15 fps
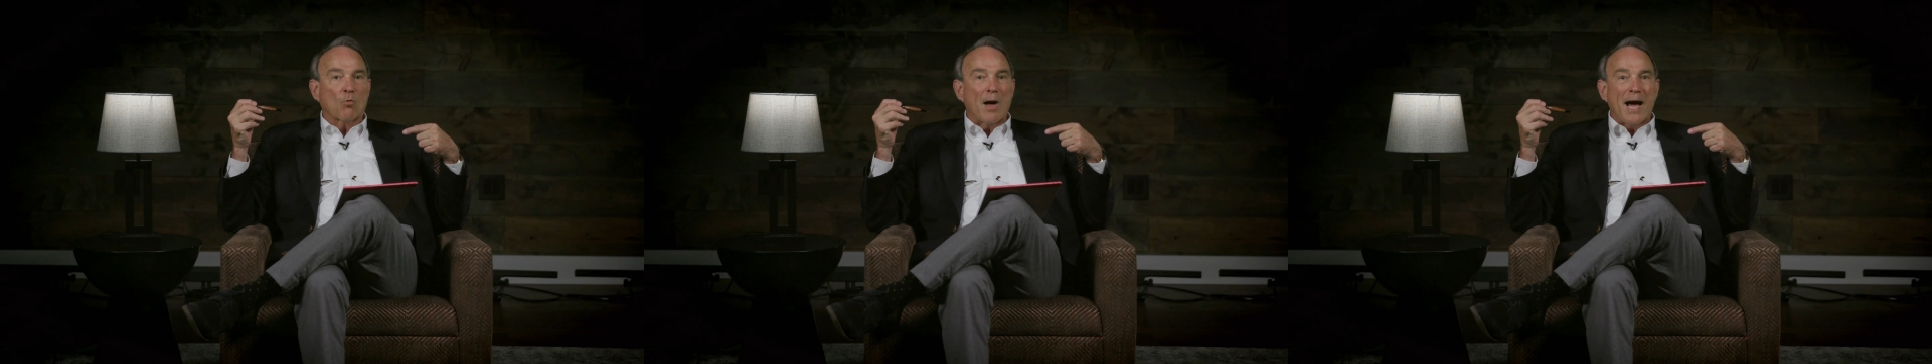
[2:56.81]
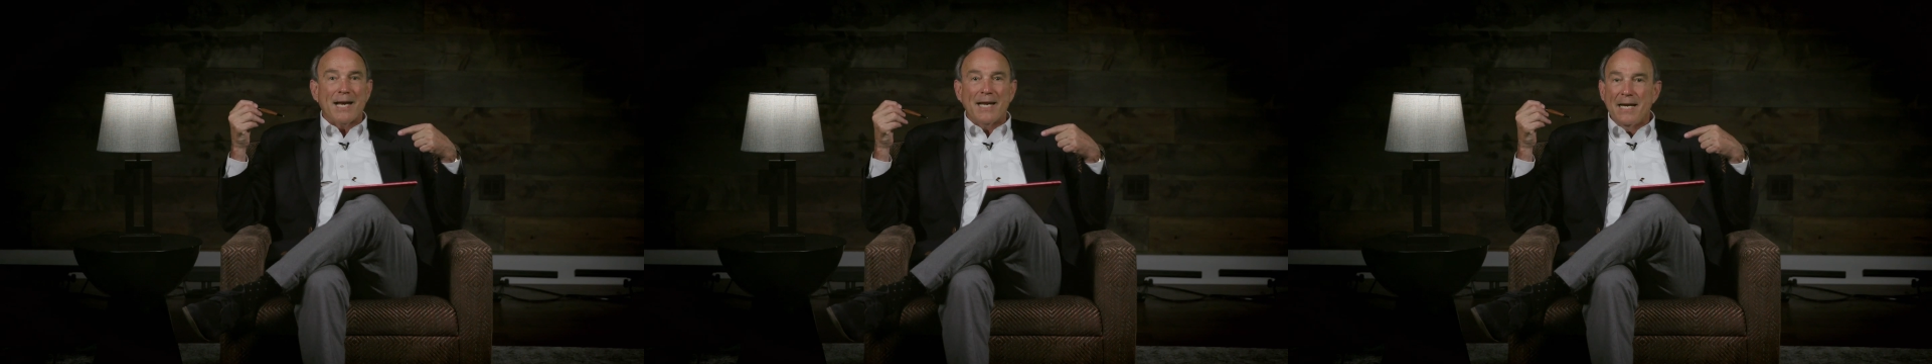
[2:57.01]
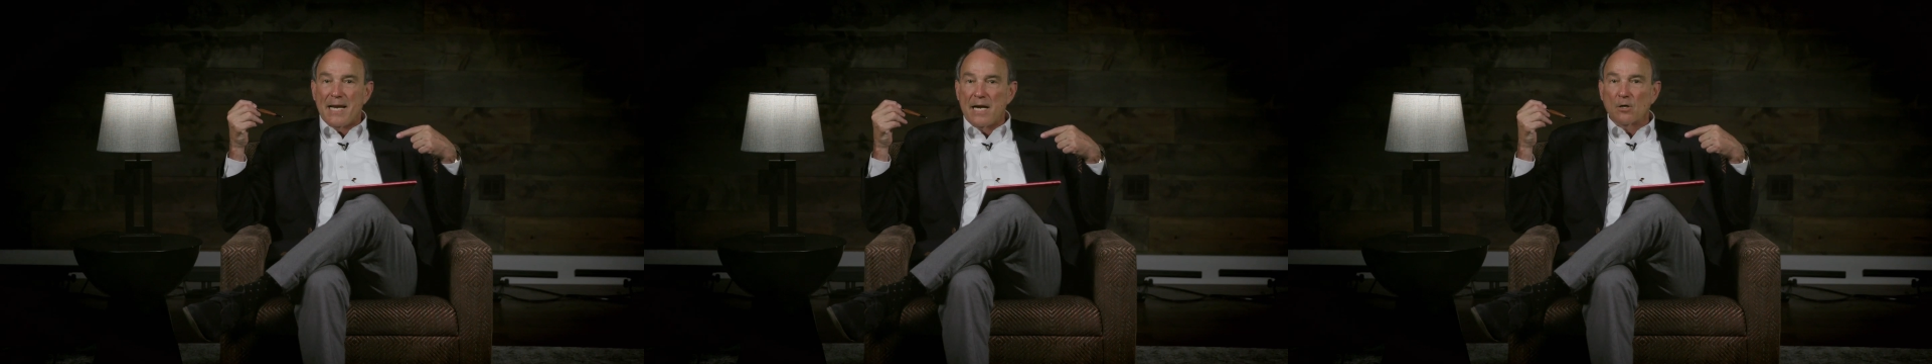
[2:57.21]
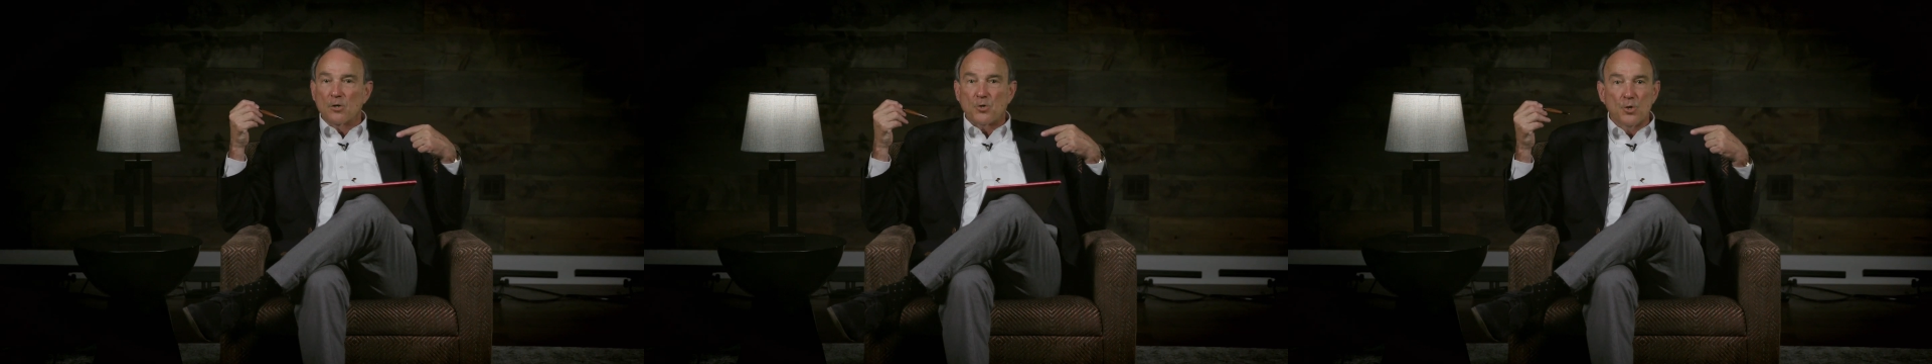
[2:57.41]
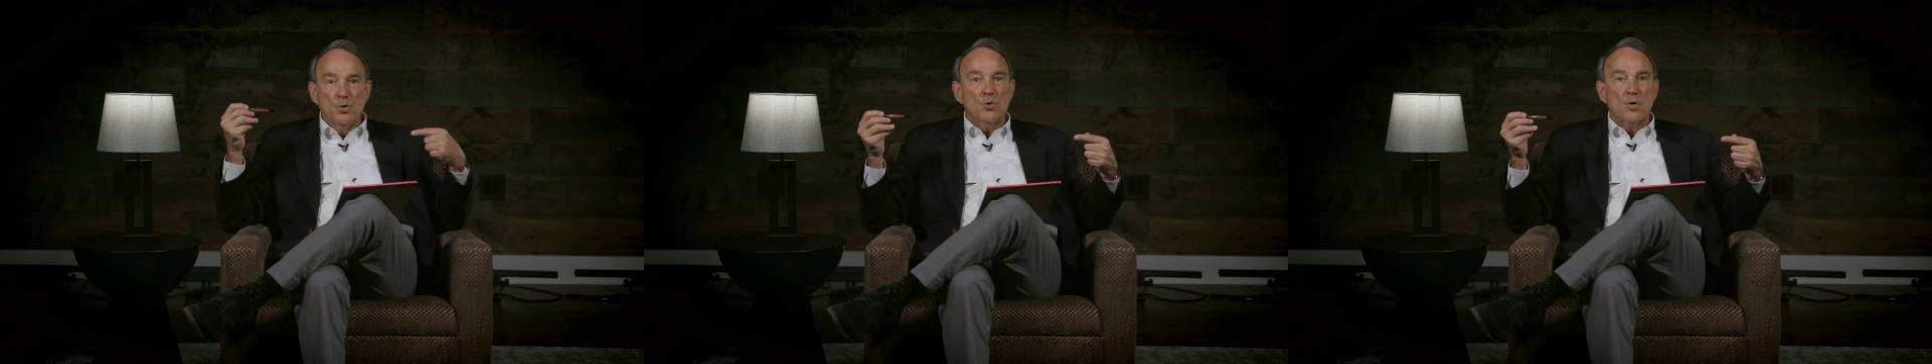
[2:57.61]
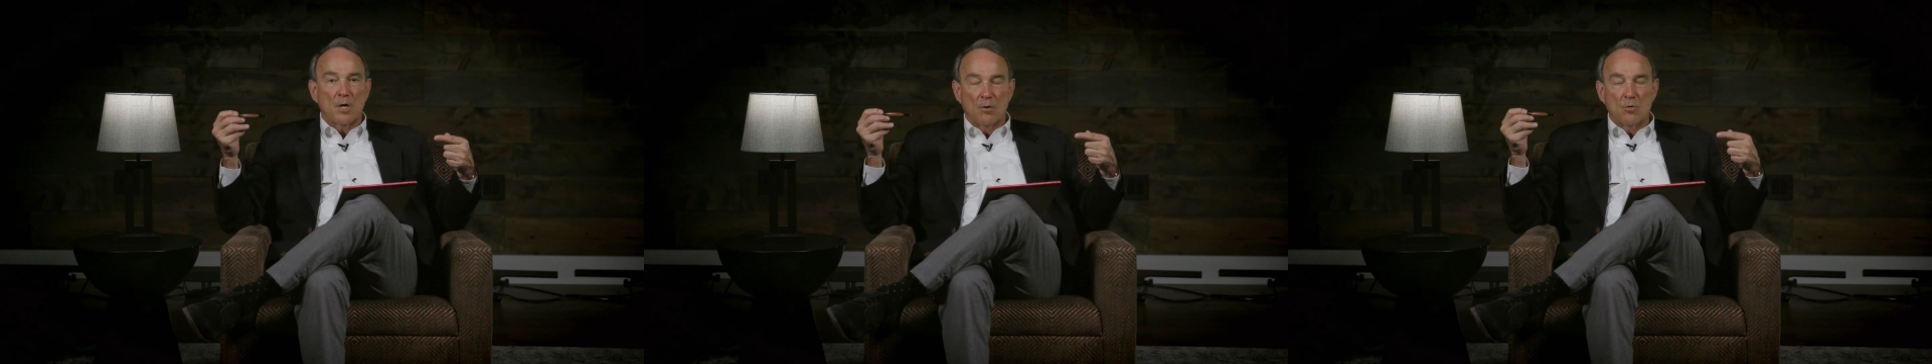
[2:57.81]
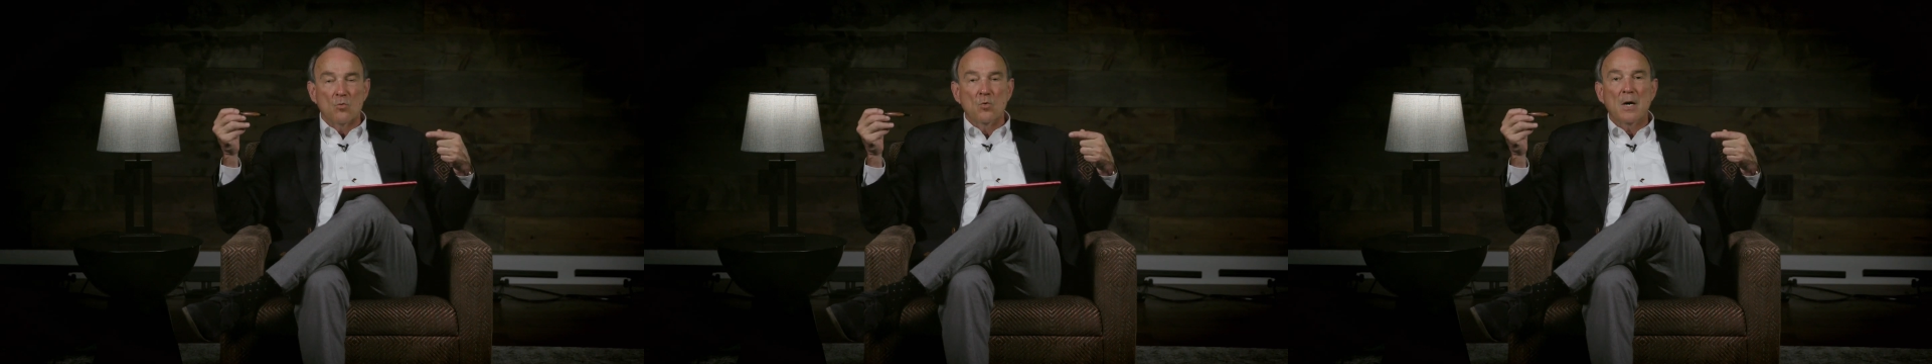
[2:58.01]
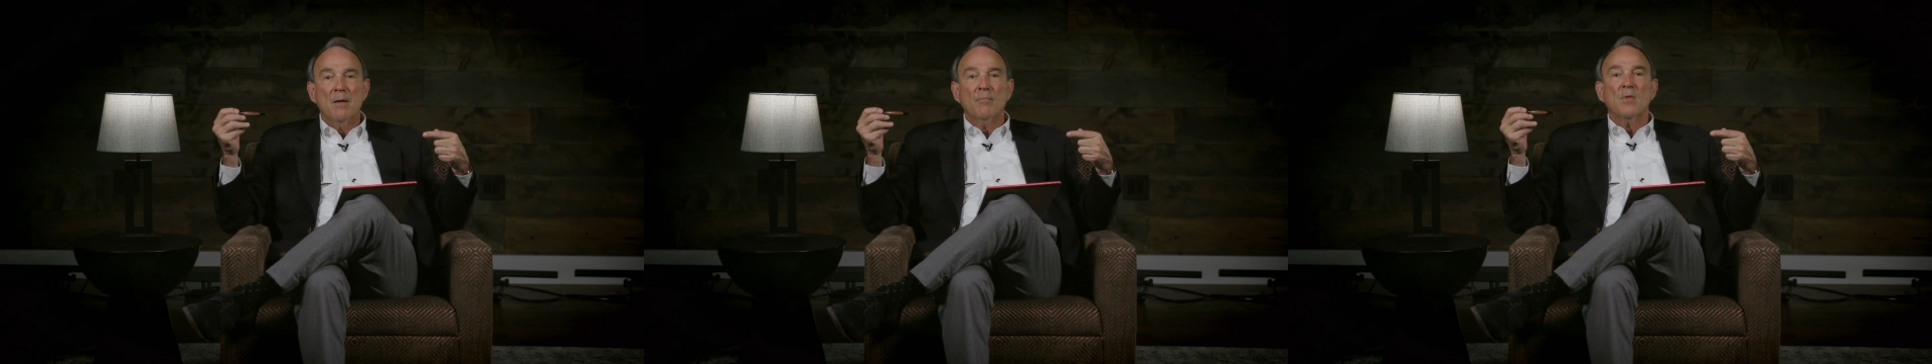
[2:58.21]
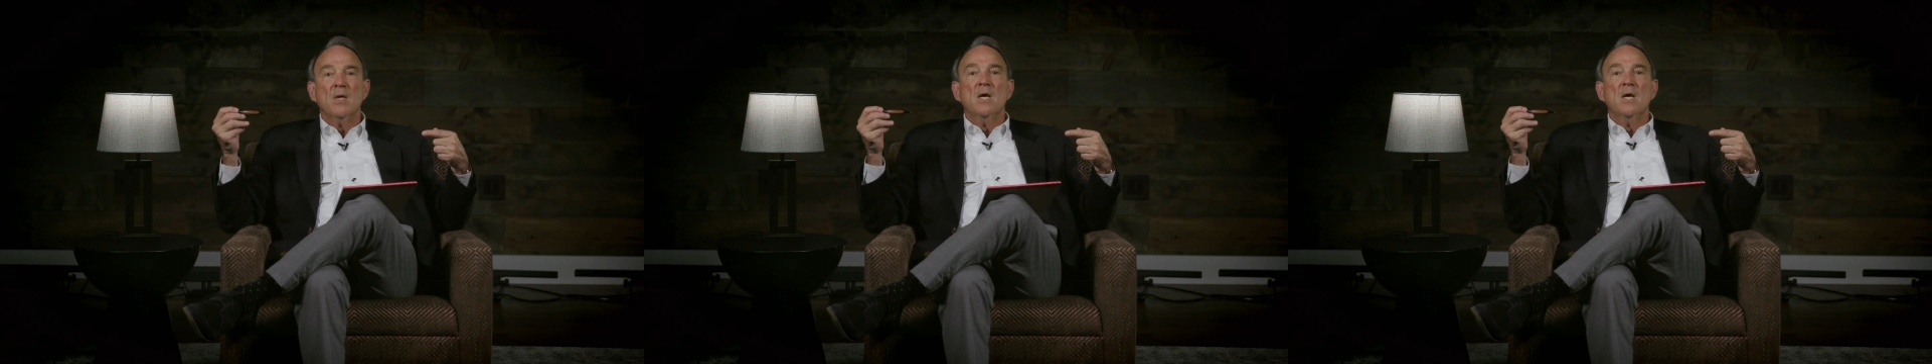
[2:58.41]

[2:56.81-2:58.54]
right in here to you.